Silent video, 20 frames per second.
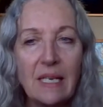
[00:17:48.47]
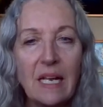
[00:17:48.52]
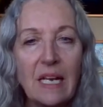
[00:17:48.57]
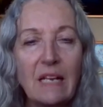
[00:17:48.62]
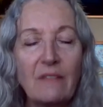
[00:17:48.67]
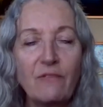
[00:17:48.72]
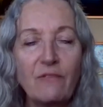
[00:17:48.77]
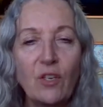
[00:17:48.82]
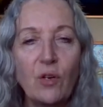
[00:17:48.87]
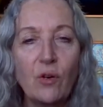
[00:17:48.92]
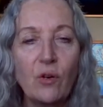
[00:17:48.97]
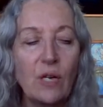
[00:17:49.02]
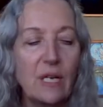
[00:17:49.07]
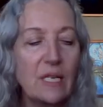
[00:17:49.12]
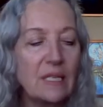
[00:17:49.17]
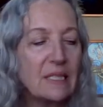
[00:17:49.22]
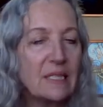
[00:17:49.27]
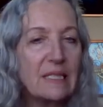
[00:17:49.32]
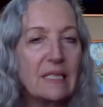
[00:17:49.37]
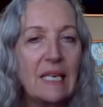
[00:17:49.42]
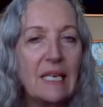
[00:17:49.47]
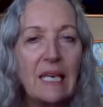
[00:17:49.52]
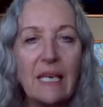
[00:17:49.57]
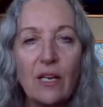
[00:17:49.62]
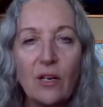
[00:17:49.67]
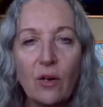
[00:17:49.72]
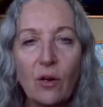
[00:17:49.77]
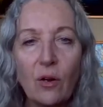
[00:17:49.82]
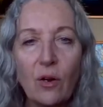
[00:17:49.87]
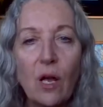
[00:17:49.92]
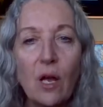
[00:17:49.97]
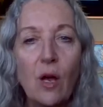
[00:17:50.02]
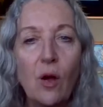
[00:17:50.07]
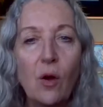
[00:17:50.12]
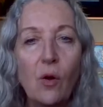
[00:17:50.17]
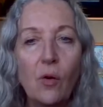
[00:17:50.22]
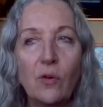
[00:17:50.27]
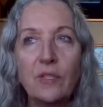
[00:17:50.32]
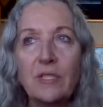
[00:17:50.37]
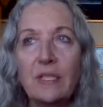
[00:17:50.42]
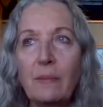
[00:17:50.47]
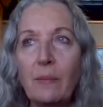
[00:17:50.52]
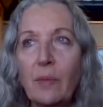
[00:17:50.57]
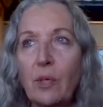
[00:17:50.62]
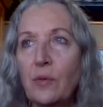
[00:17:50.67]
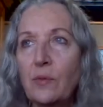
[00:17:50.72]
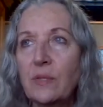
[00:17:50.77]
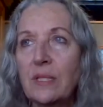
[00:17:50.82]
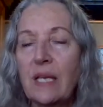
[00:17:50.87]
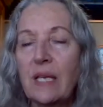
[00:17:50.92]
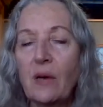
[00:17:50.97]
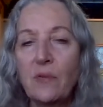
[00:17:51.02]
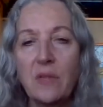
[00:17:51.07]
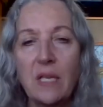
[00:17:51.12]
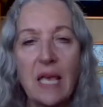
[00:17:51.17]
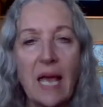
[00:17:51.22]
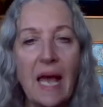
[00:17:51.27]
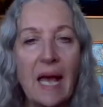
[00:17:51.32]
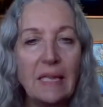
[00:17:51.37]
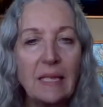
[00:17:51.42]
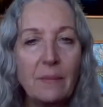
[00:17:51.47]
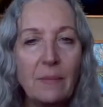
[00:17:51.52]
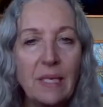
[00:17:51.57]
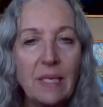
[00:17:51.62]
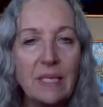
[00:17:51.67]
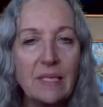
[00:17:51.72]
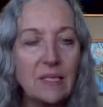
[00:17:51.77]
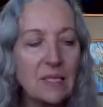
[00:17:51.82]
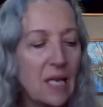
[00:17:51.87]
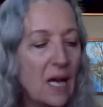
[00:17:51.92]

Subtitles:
And if you're a skier or someone who is out in the elements,